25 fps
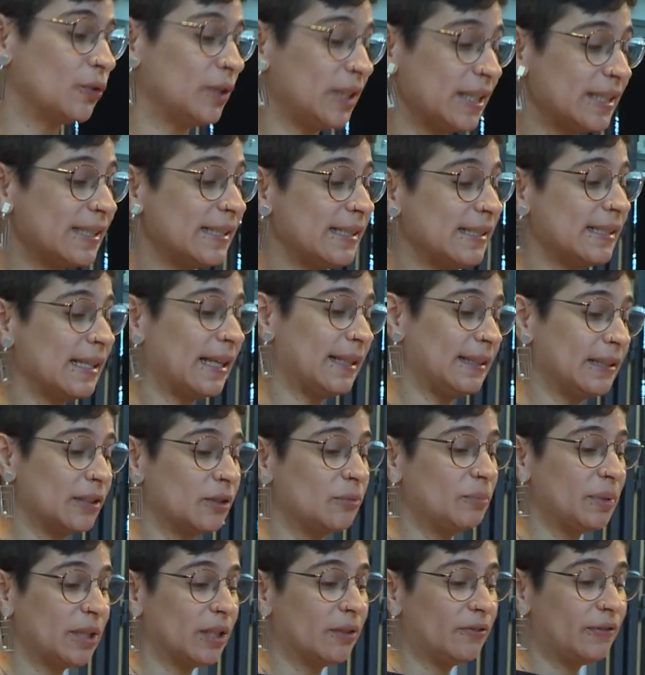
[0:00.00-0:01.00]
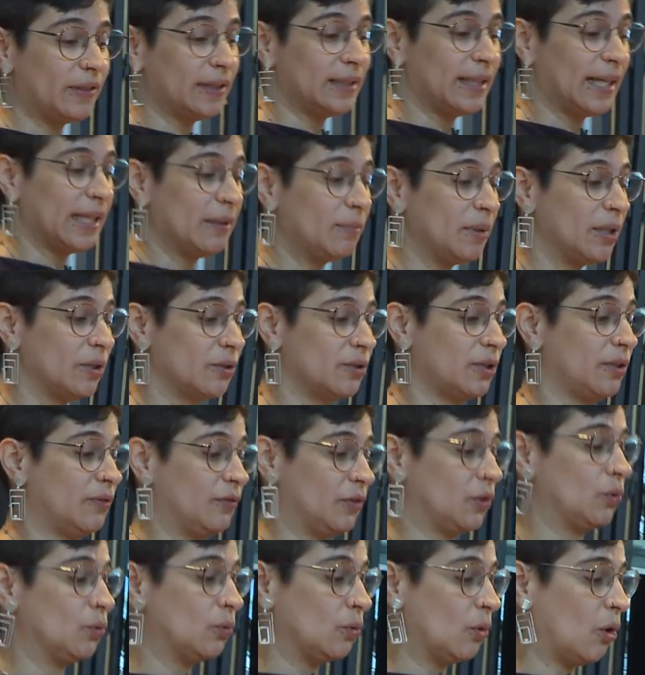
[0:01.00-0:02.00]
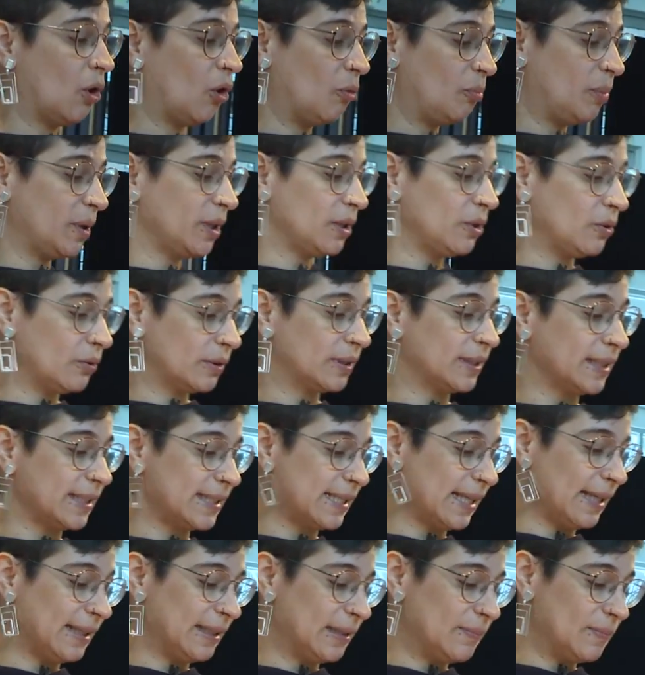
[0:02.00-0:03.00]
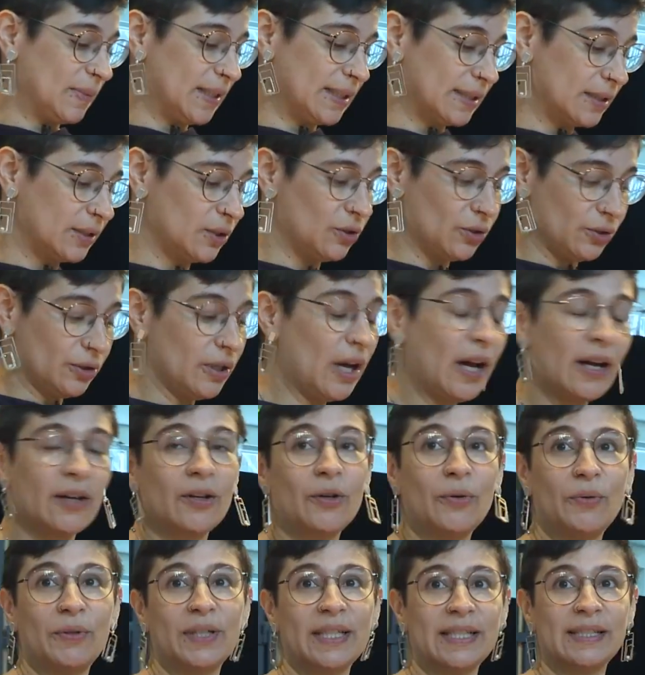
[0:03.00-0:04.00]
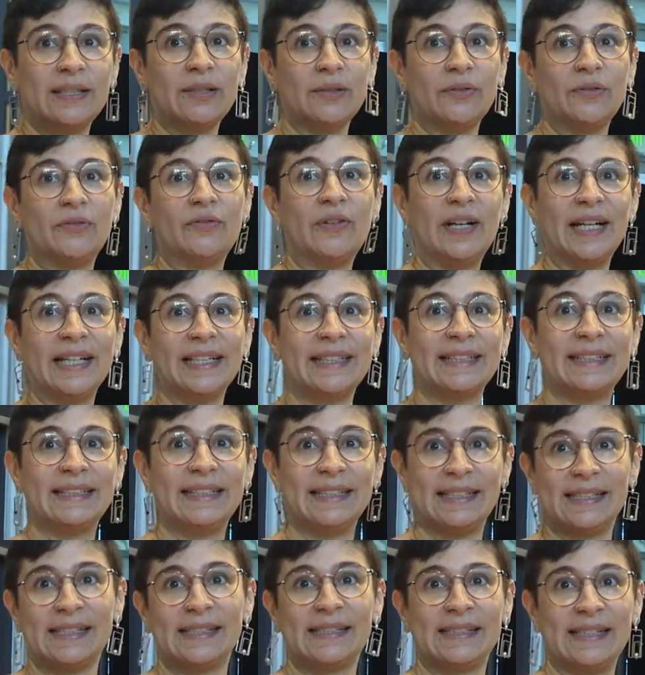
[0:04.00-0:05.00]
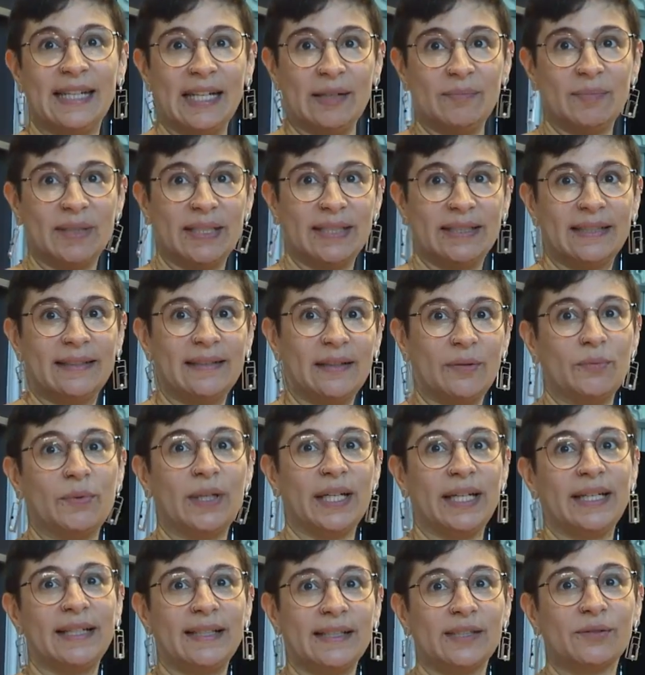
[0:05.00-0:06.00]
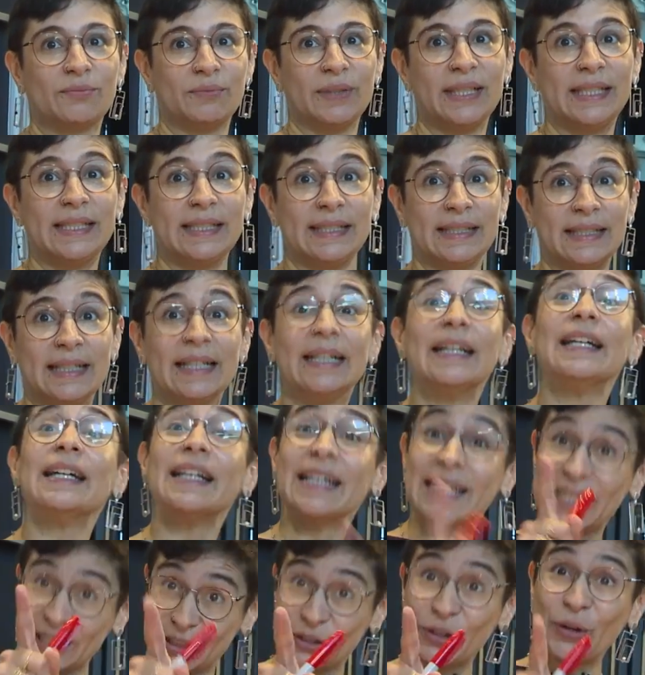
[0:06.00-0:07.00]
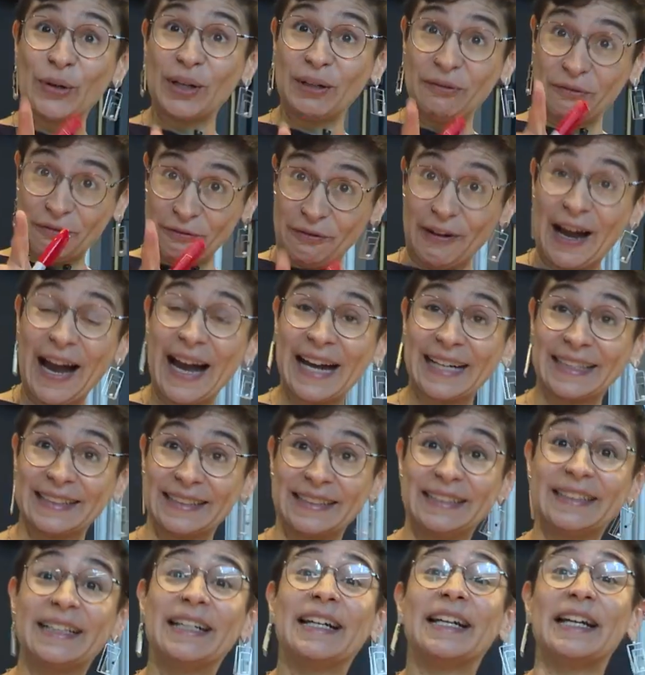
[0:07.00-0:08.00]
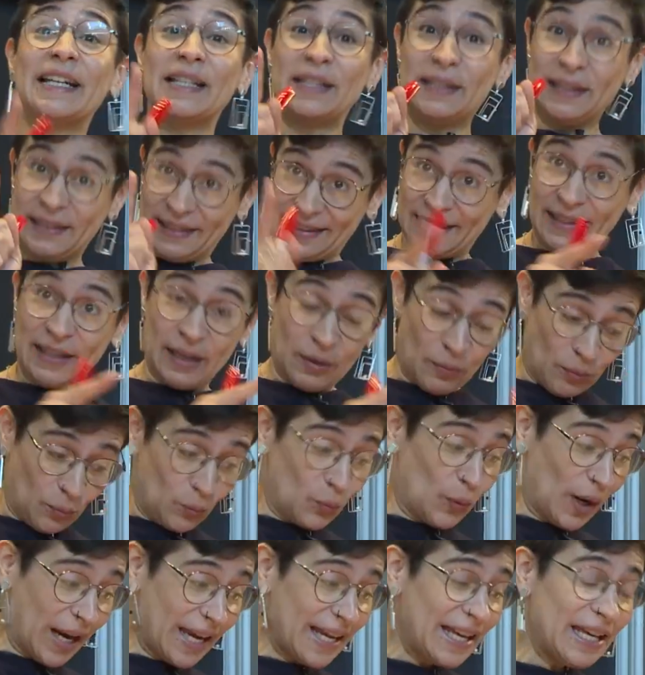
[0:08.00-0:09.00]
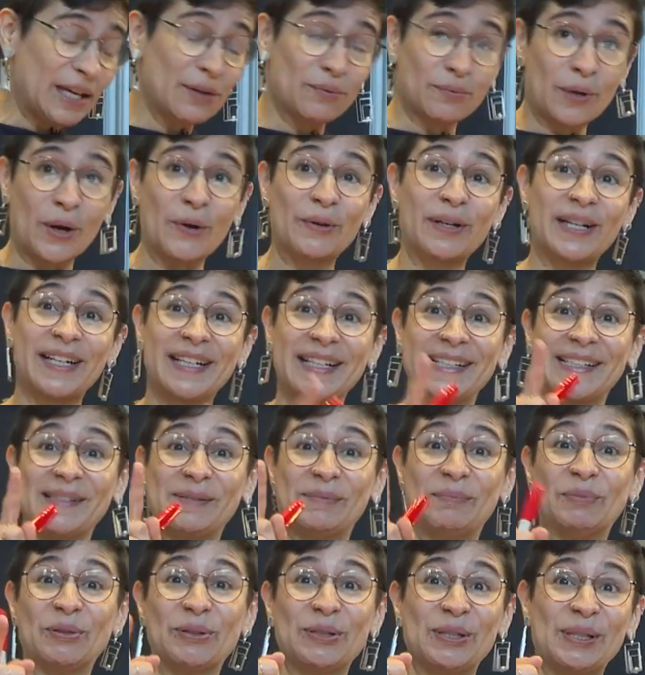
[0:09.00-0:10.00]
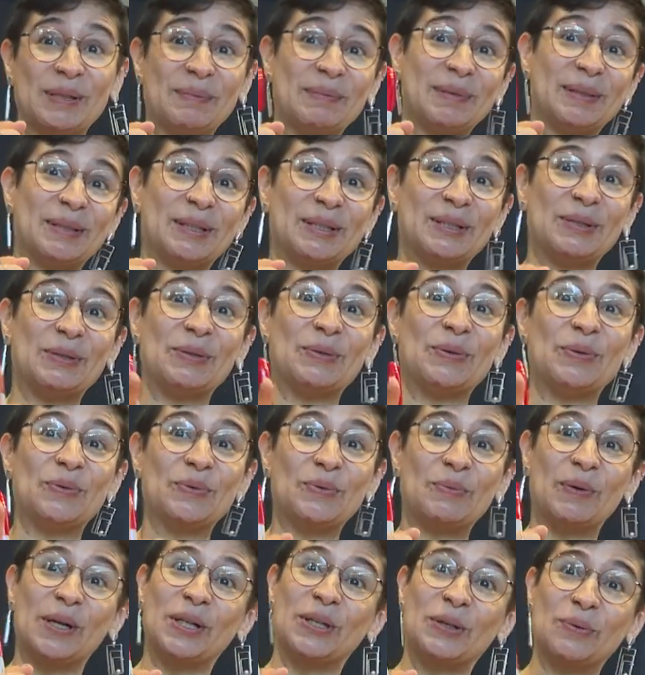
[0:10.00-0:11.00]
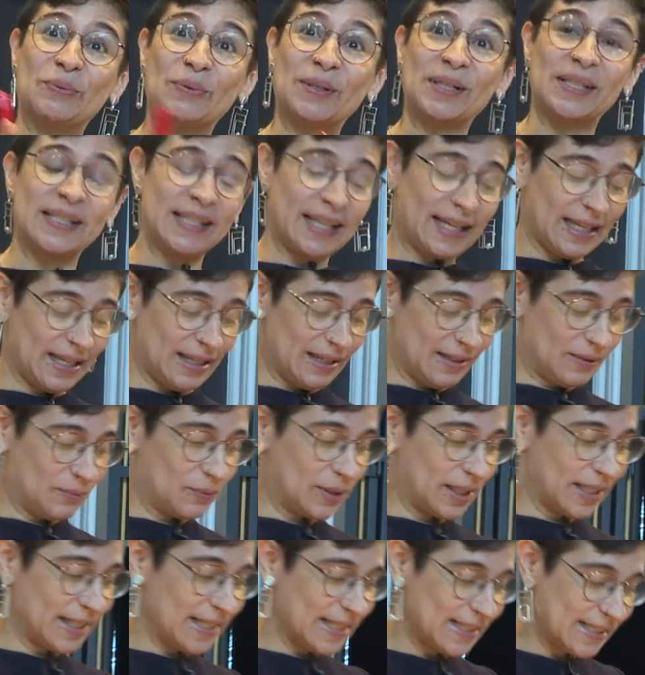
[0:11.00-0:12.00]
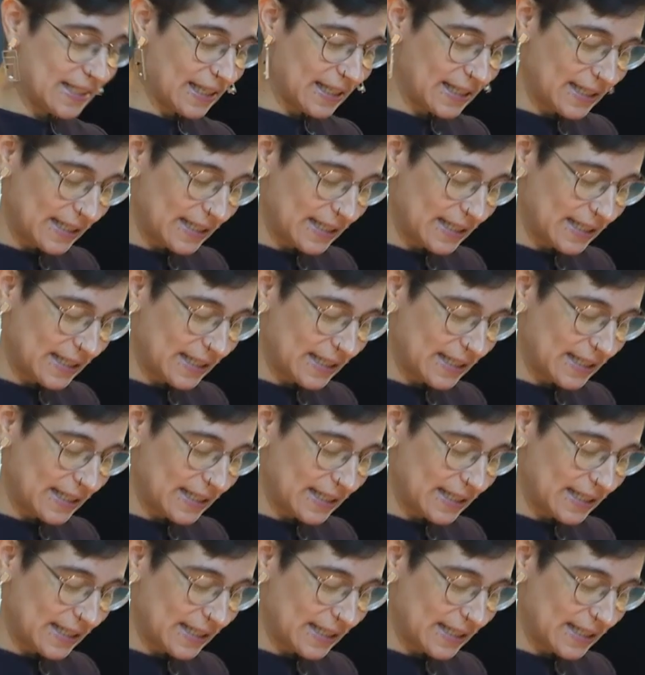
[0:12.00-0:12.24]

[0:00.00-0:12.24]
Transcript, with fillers: this is a little bit of a lie because if you open Euclid's Elements, you're not going to find this statement the way it is written. So in fact, the way he wrote it is more similar to what you were saying. What he said